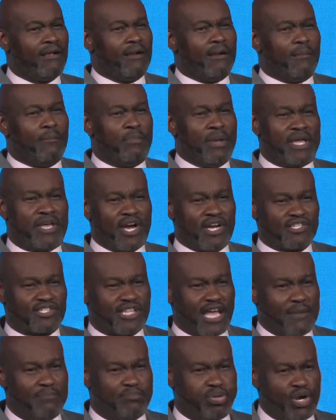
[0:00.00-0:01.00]
because
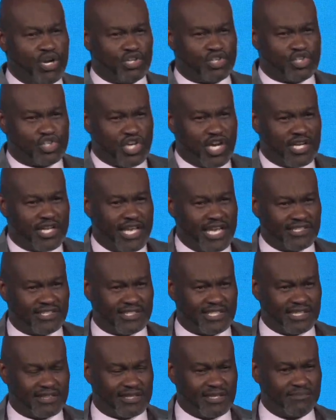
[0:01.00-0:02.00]
they push against
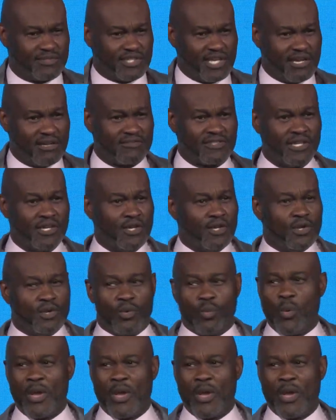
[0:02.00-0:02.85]
it themselves. We